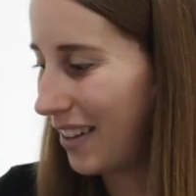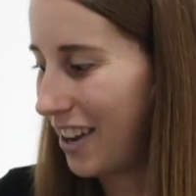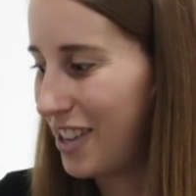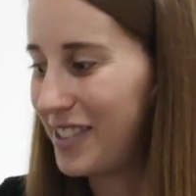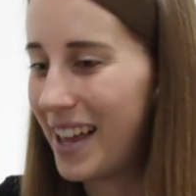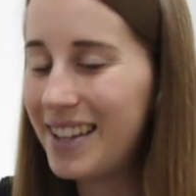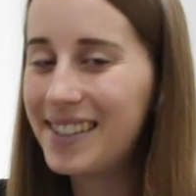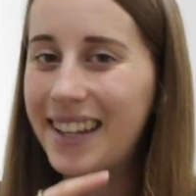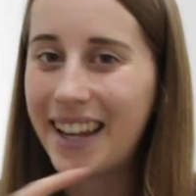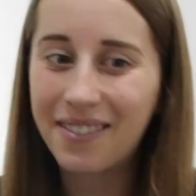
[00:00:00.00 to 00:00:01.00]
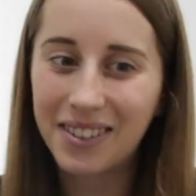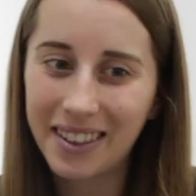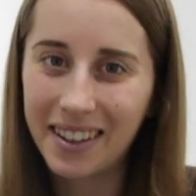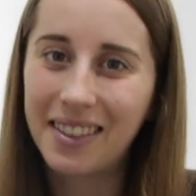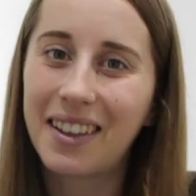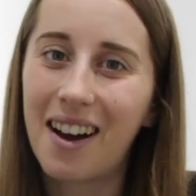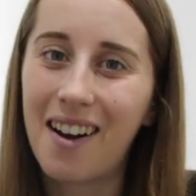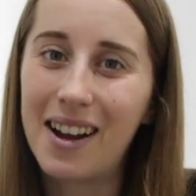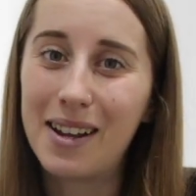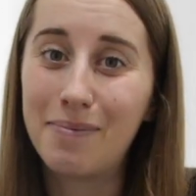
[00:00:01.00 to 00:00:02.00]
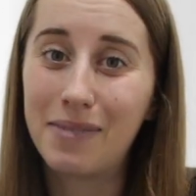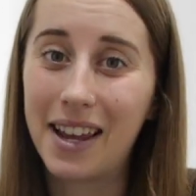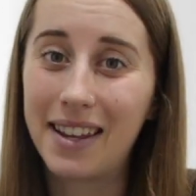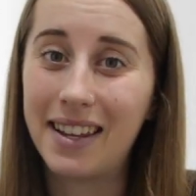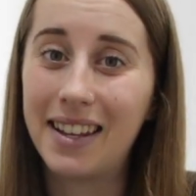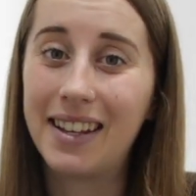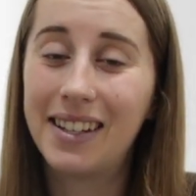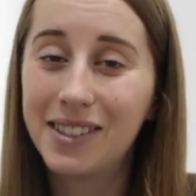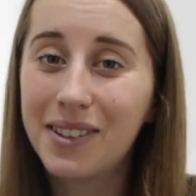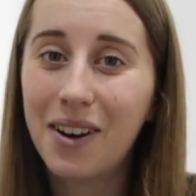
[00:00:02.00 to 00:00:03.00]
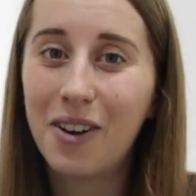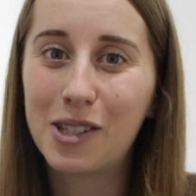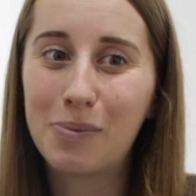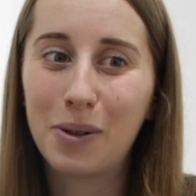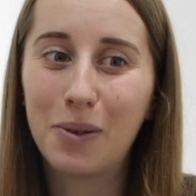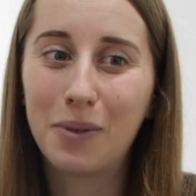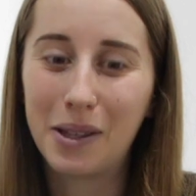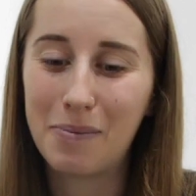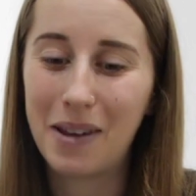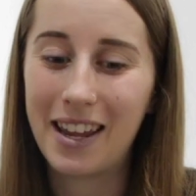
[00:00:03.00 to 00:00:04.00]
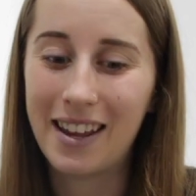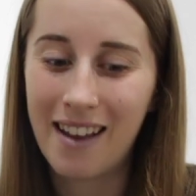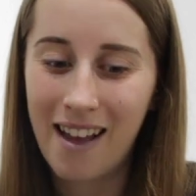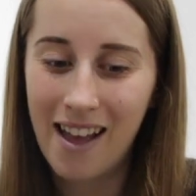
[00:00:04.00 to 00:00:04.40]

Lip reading: it guys, that is everything that I am taking into the hospital with me.